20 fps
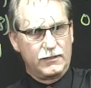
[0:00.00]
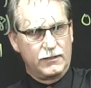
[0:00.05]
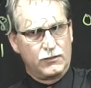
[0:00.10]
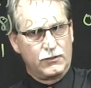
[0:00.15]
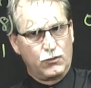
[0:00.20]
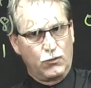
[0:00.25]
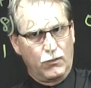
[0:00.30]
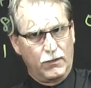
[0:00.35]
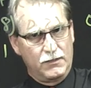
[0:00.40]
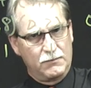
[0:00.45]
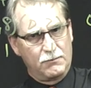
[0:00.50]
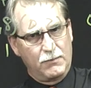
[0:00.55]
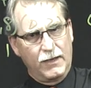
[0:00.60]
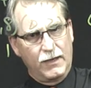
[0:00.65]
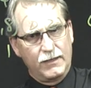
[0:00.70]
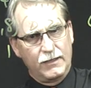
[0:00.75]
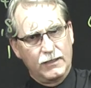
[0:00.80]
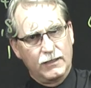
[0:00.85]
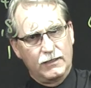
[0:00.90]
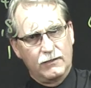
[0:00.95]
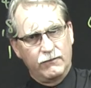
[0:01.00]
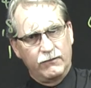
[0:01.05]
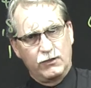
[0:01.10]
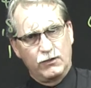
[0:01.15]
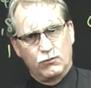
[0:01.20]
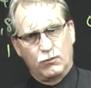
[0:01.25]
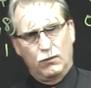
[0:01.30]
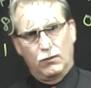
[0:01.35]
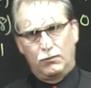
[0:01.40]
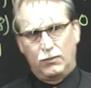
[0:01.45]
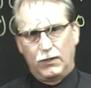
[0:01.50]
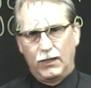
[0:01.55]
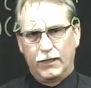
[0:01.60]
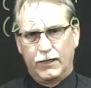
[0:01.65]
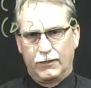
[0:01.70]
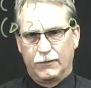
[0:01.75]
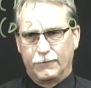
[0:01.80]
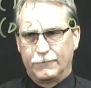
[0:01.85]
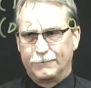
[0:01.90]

choice by an individual player.